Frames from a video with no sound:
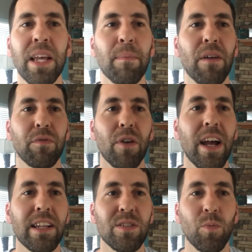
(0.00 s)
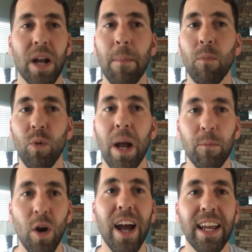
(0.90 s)
and my friends, when I'm
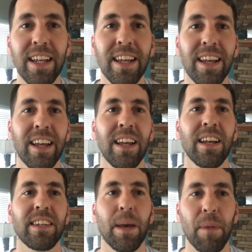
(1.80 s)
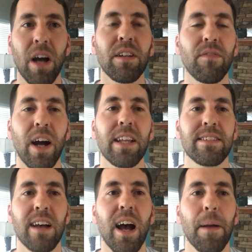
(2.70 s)
right, get my undivided
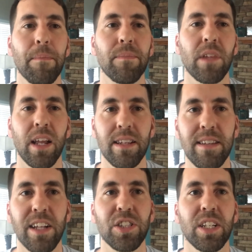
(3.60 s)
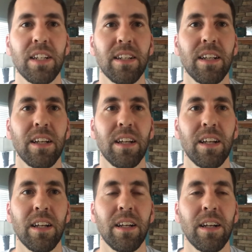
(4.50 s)
time and attention.
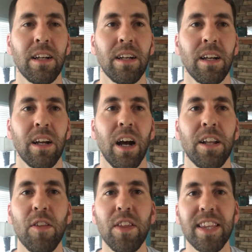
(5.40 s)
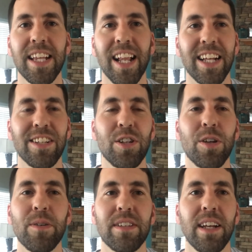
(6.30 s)
Another thing that I like to
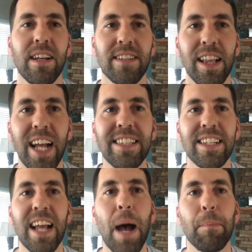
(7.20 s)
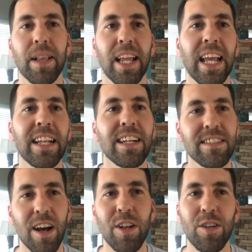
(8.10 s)
do is I like to not plan a
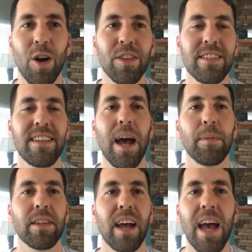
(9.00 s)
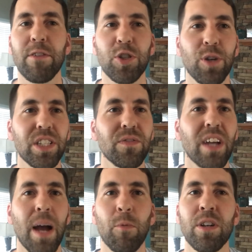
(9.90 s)
ton on the Sabbath. I have a stretch of
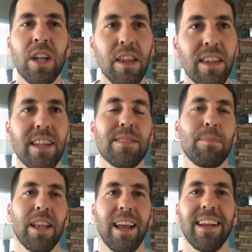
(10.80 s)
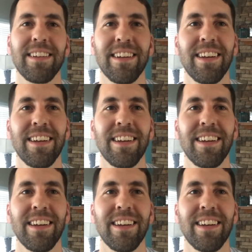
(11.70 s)
time where nothing is planned.